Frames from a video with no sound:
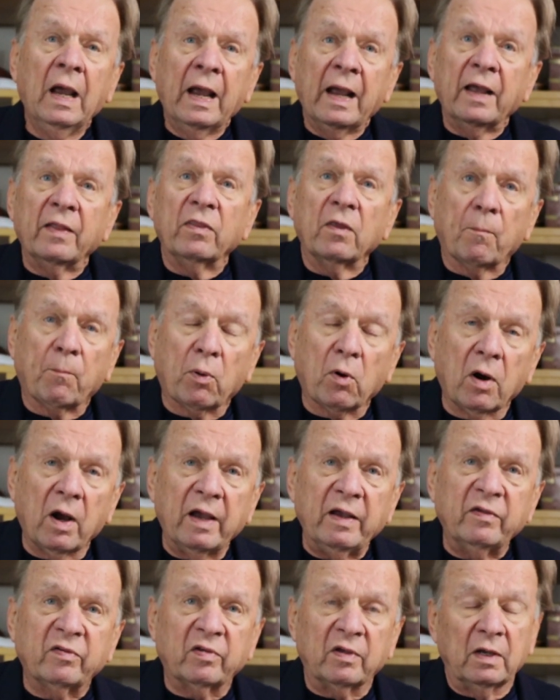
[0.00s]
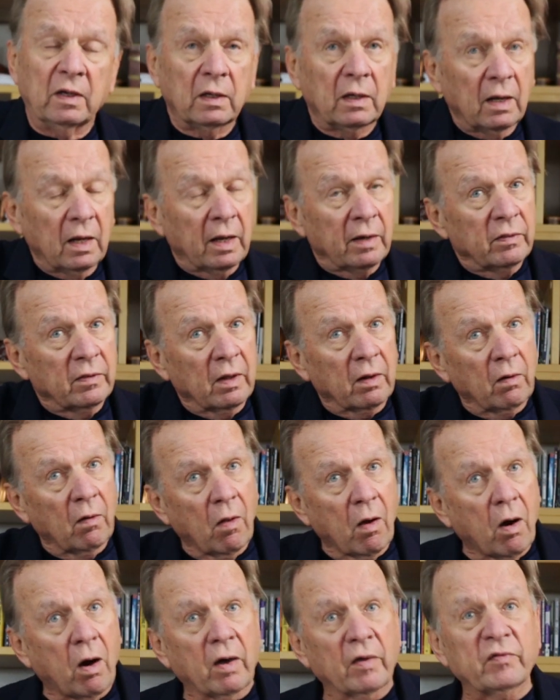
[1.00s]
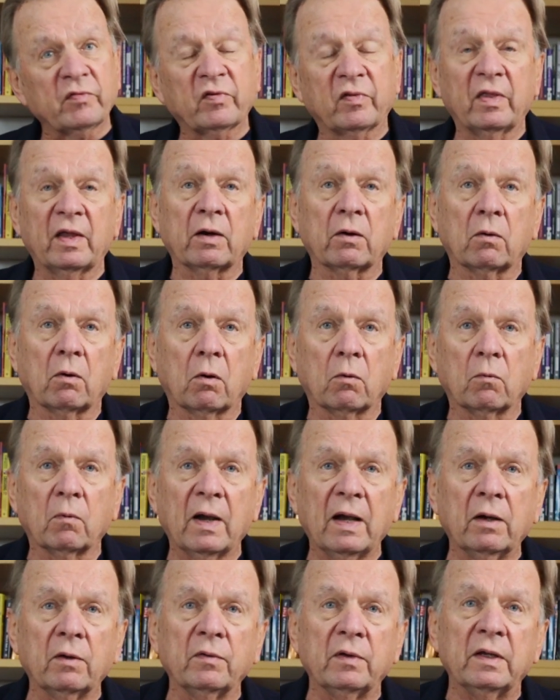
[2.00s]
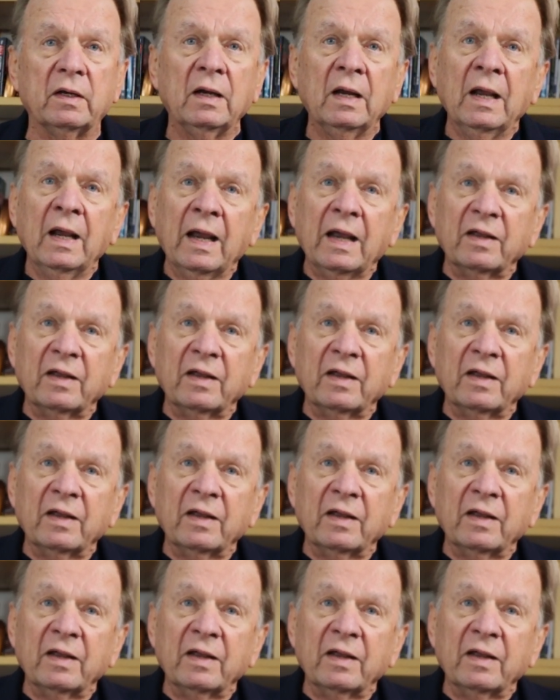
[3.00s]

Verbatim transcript: and the pricing and the laws that are around it